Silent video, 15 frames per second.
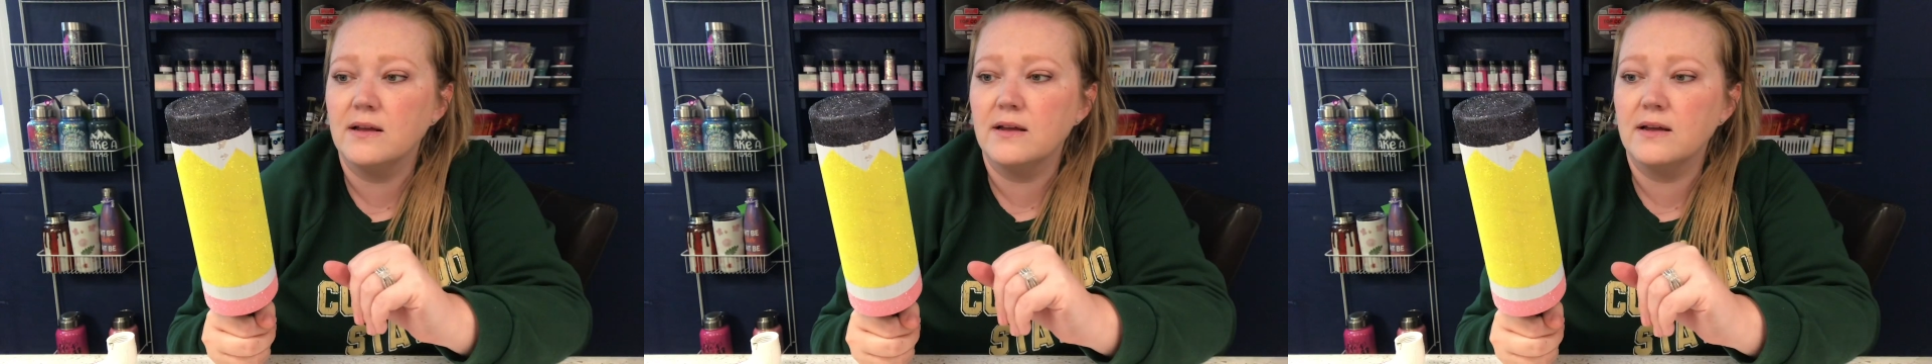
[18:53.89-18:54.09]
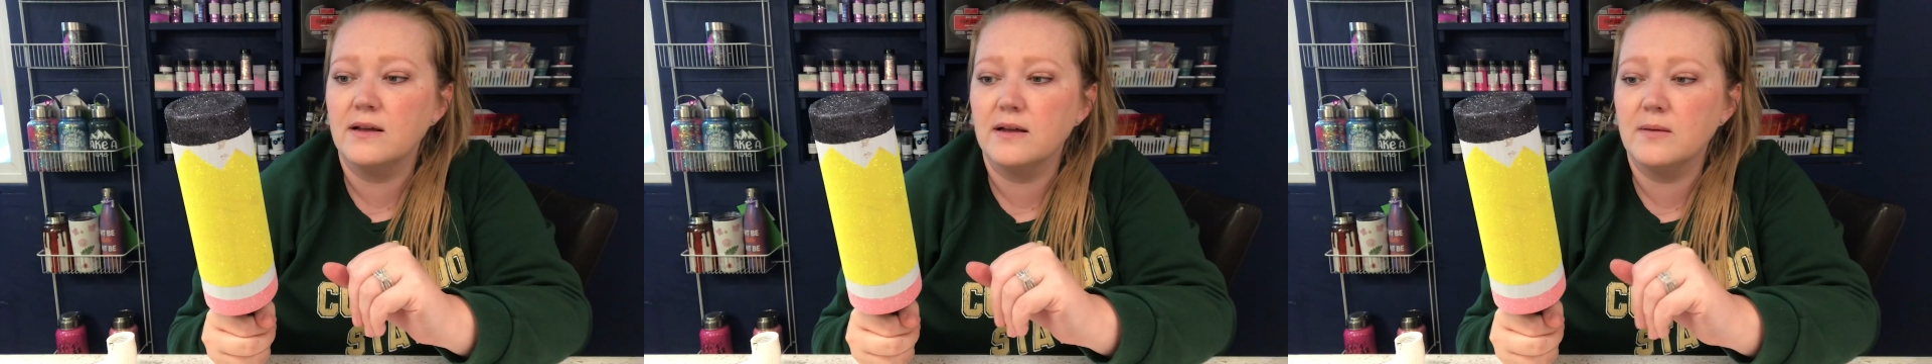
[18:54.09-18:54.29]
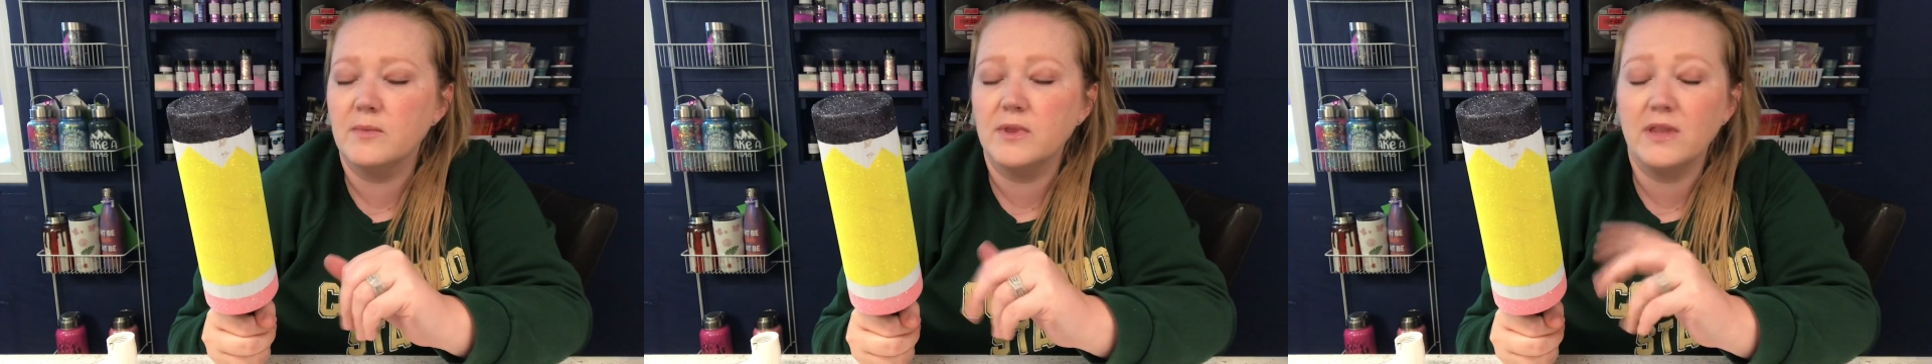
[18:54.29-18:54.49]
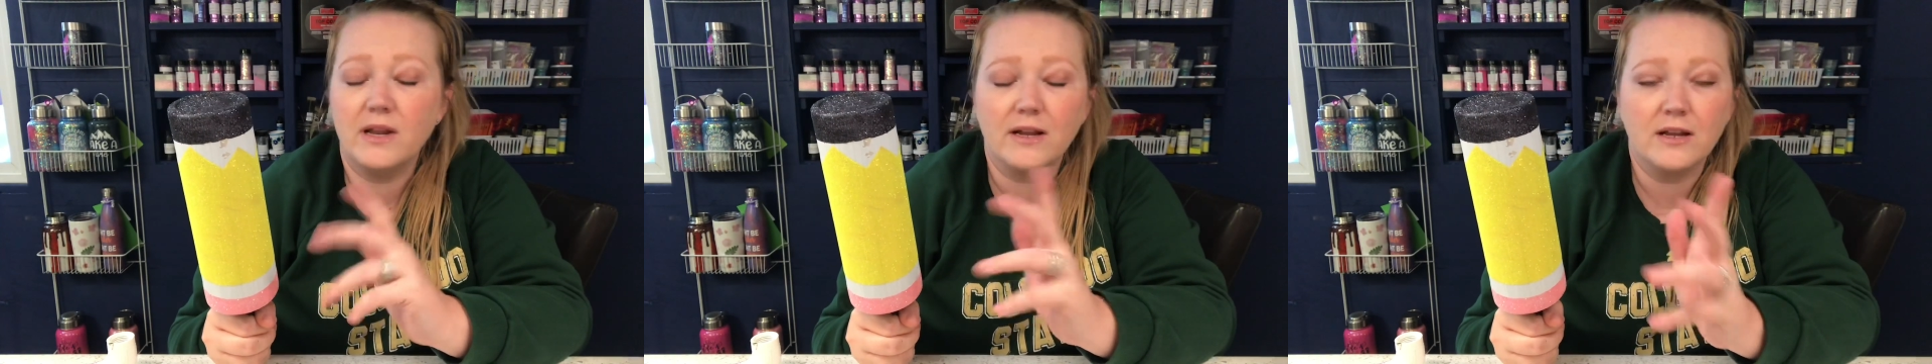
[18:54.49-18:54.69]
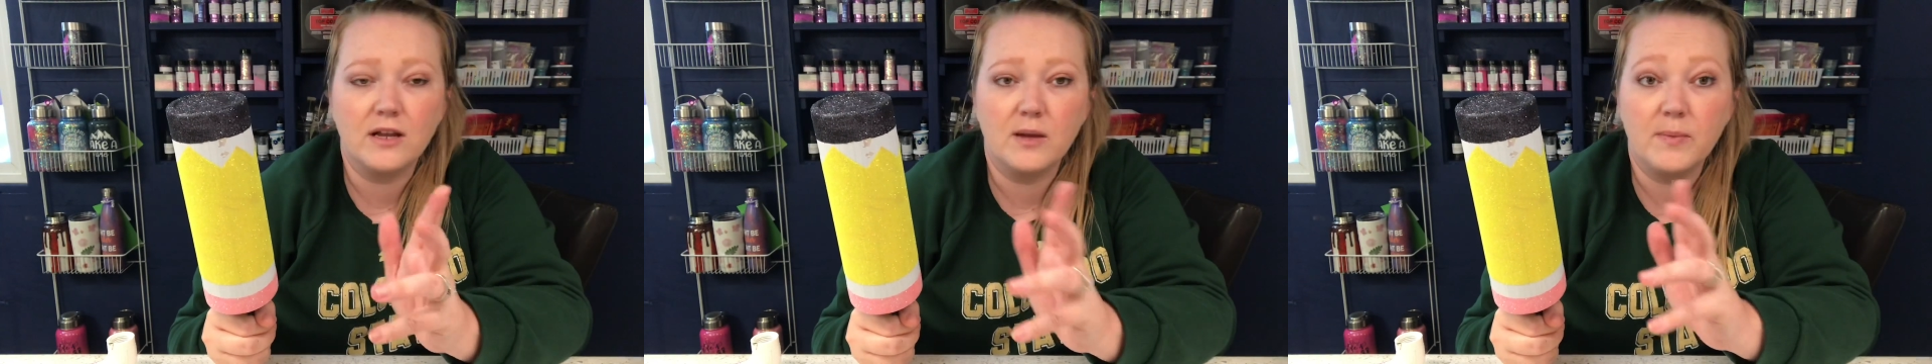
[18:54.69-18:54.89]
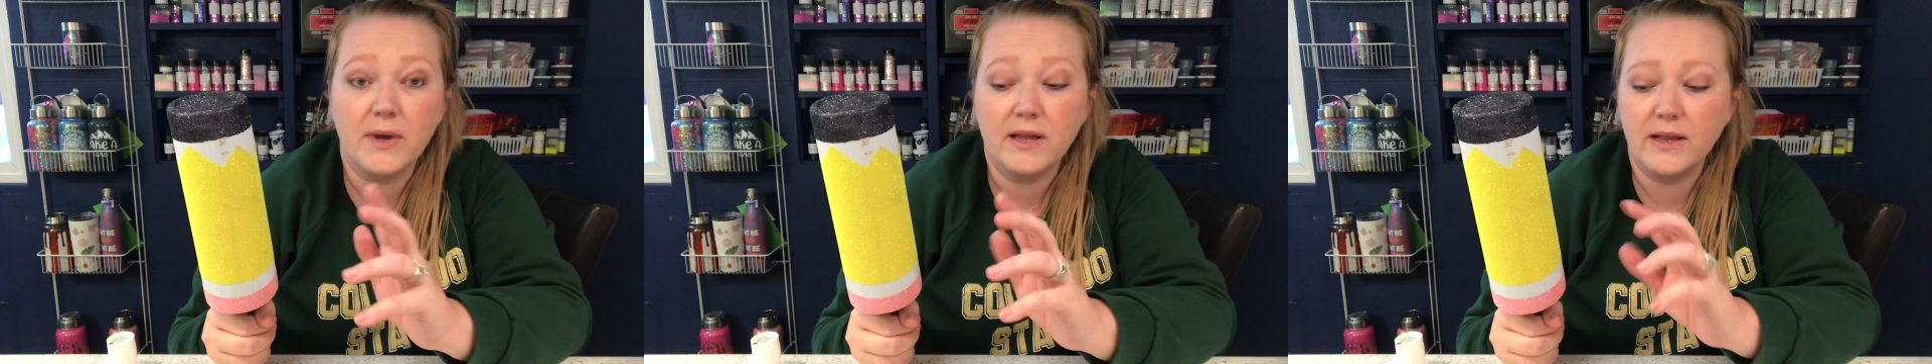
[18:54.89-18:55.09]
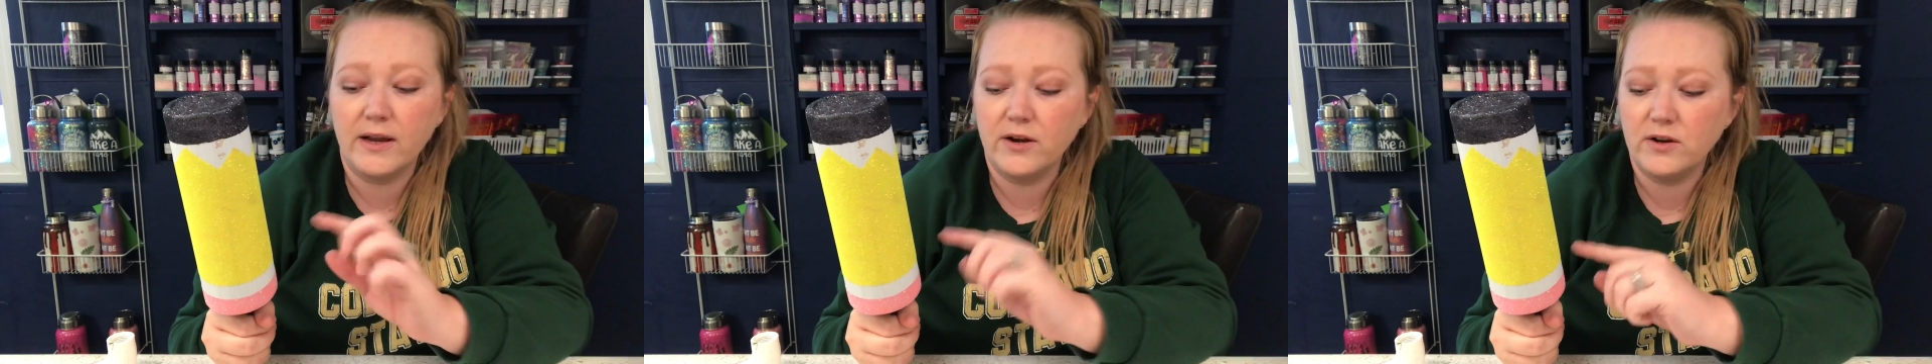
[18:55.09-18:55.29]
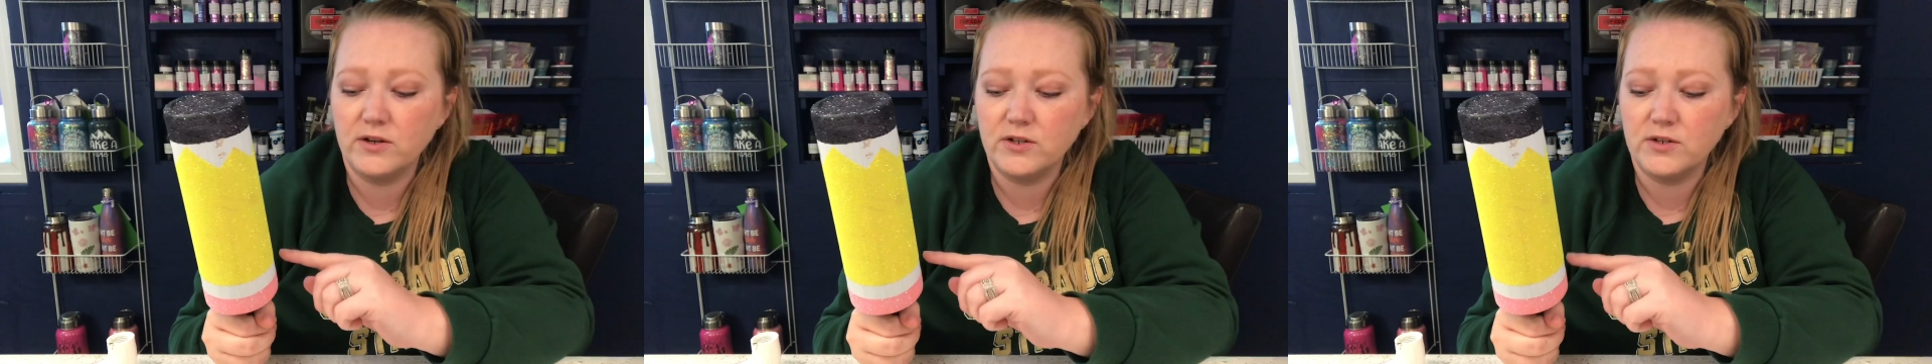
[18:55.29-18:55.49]
then I can come back
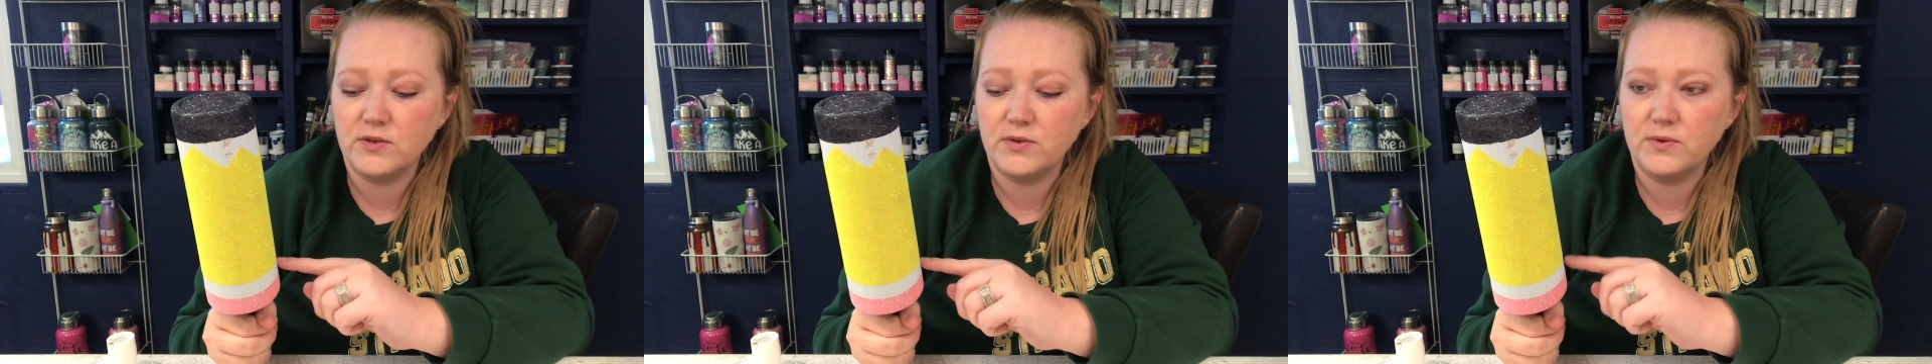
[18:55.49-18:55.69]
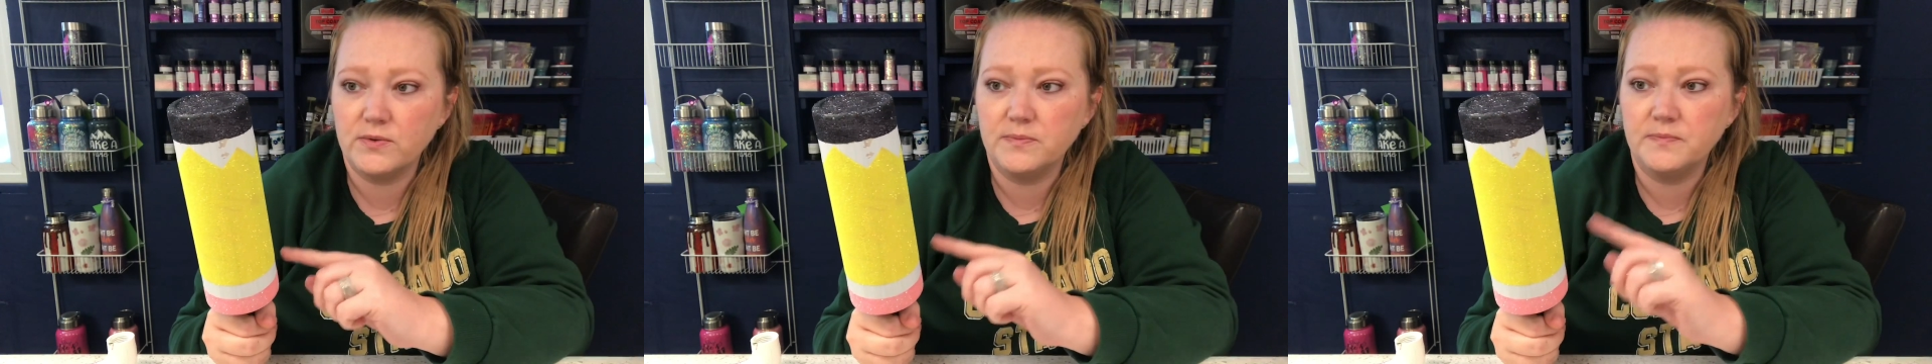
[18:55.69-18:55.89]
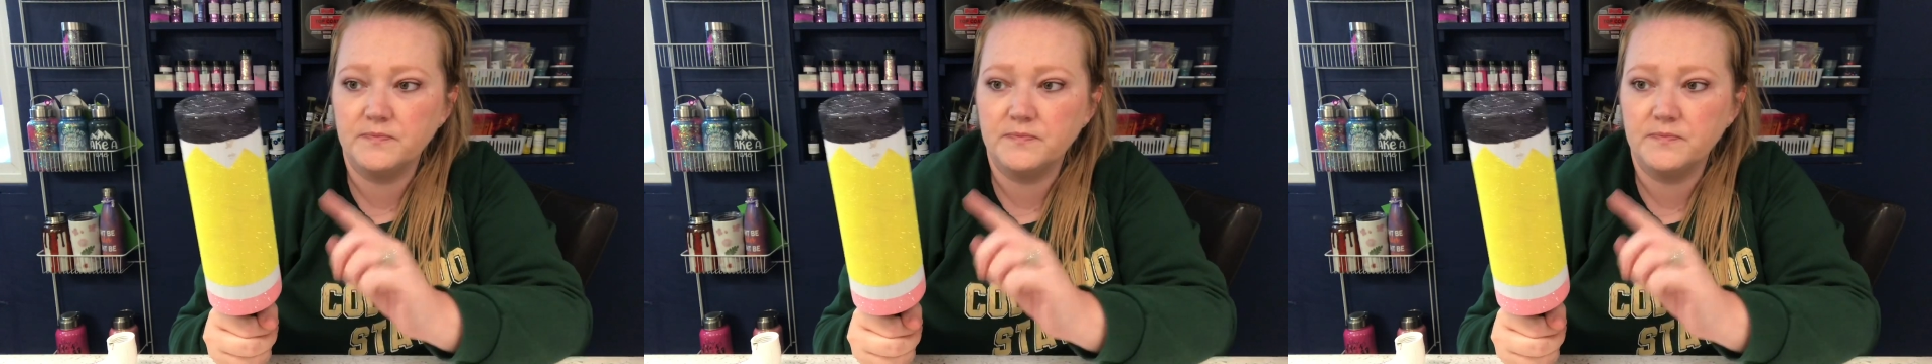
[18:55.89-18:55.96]
later and do